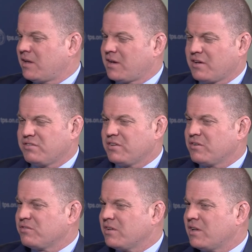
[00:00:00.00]
Like I said,
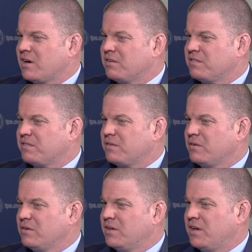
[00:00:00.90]
there's a lot of
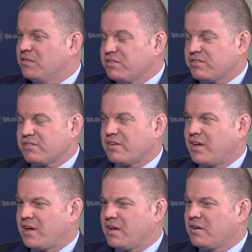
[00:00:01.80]
ifs,
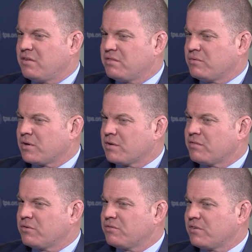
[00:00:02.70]
and if one
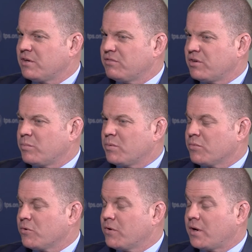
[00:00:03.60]
of those links had been
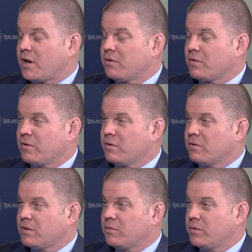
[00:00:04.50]
broken, I don't
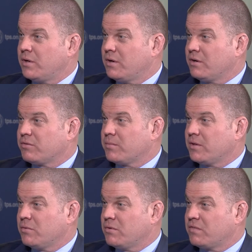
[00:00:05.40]
know that we
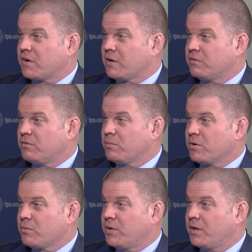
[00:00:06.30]
ultimately would have gotten to
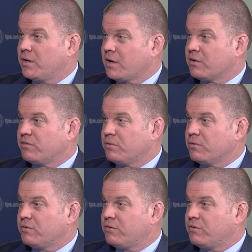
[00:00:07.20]
where we got to in